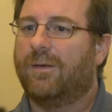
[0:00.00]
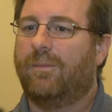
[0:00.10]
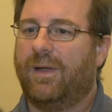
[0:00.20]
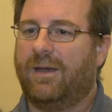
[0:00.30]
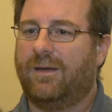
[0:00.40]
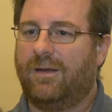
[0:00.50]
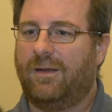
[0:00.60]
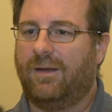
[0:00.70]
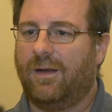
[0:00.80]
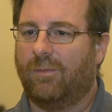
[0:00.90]
But
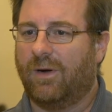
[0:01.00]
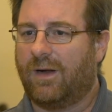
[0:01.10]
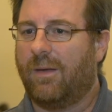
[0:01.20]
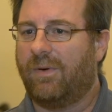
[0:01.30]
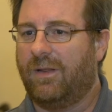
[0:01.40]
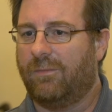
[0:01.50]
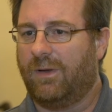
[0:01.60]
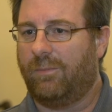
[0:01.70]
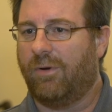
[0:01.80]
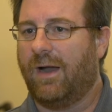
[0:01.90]
we're a company that
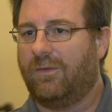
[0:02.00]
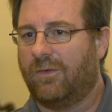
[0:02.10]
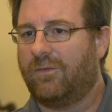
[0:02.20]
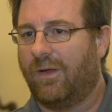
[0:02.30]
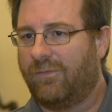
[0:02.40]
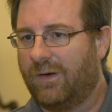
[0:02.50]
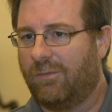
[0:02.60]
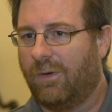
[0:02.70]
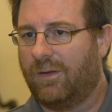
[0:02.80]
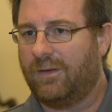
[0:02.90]
really prides ourselves on
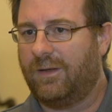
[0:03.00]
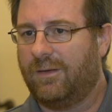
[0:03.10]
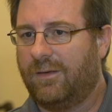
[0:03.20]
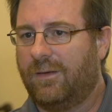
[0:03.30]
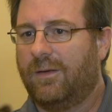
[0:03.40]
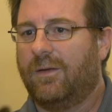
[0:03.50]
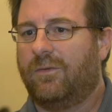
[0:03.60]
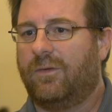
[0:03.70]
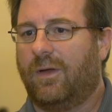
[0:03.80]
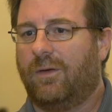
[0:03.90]
quality.
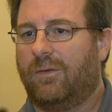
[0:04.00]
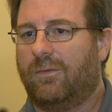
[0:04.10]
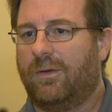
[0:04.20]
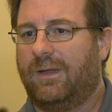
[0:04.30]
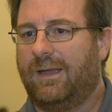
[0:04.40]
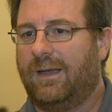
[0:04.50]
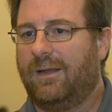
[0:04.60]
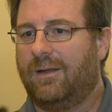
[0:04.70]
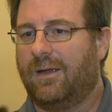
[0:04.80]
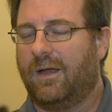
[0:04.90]
So
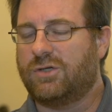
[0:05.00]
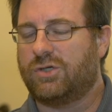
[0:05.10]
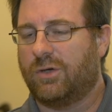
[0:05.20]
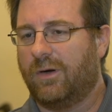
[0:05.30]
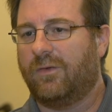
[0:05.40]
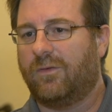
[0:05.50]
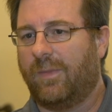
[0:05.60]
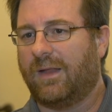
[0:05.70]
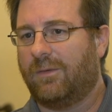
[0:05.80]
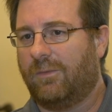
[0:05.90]
getting assurance
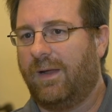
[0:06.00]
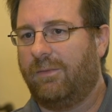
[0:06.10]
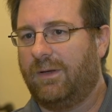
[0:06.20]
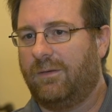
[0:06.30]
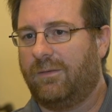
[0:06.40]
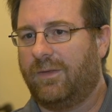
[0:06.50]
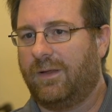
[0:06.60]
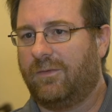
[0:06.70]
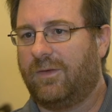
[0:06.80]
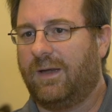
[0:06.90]
about the way we do
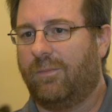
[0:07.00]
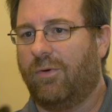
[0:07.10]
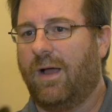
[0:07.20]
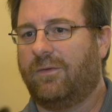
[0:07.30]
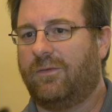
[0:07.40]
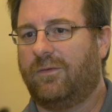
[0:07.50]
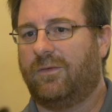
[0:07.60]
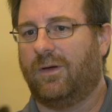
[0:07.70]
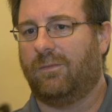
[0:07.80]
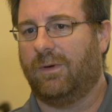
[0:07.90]
things, getting processes
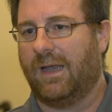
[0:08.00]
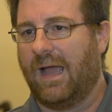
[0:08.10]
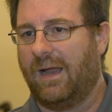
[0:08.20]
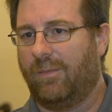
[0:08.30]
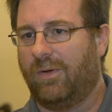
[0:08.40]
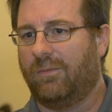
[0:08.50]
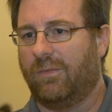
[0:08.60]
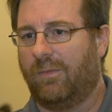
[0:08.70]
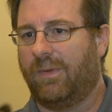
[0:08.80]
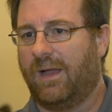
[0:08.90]
that are reliable and
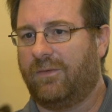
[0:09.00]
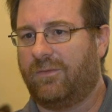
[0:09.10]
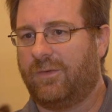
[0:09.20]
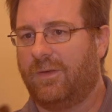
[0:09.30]
robust,